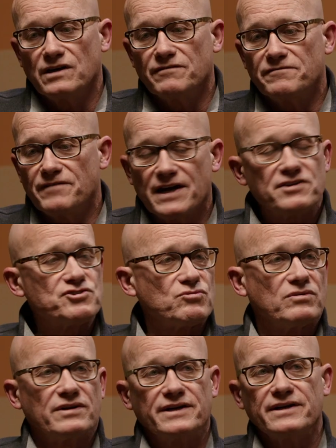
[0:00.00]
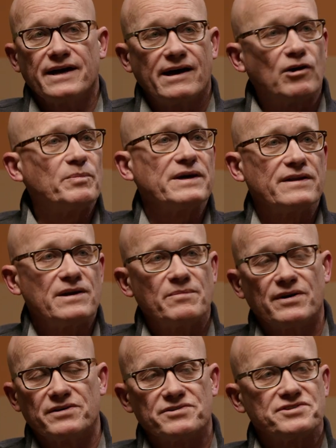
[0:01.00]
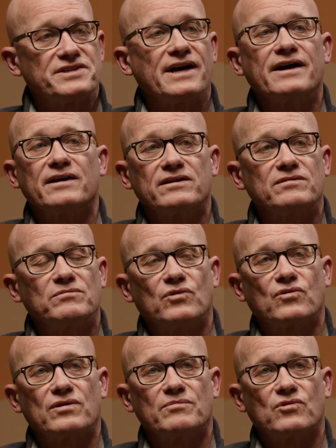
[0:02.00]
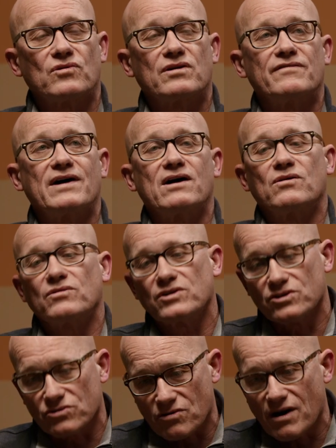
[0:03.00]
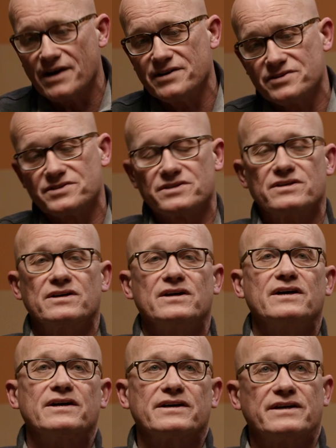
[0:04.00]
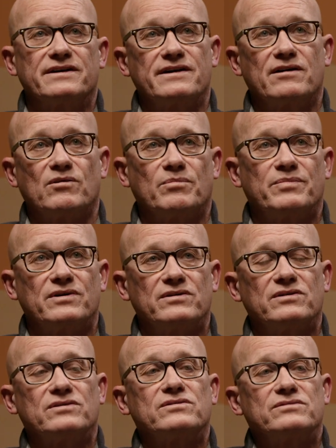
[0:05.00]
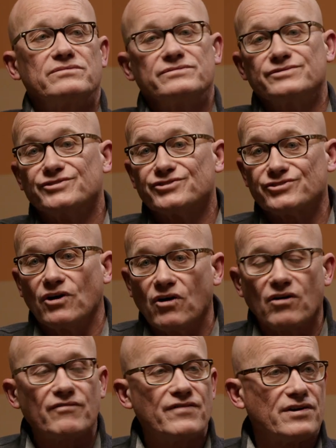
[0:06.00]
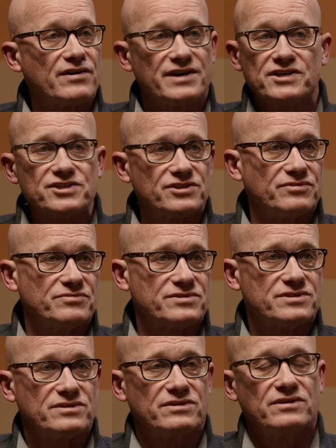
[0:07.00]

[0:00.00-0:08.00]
eventually helping them understand more and more of how Christ can help solve their issues.